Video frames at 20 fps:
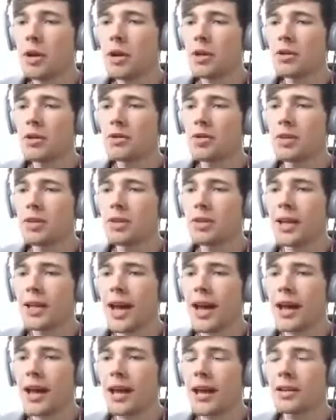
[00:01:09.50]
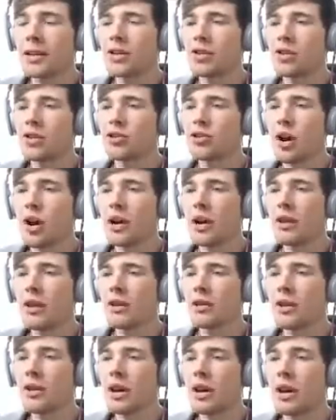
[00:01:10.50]
we're going to do today is try
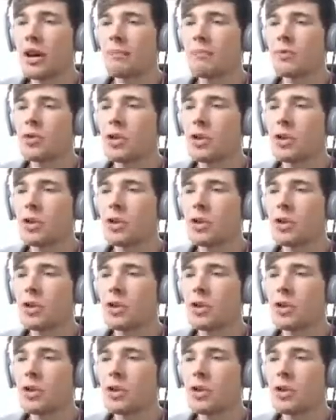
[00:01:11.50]
and um,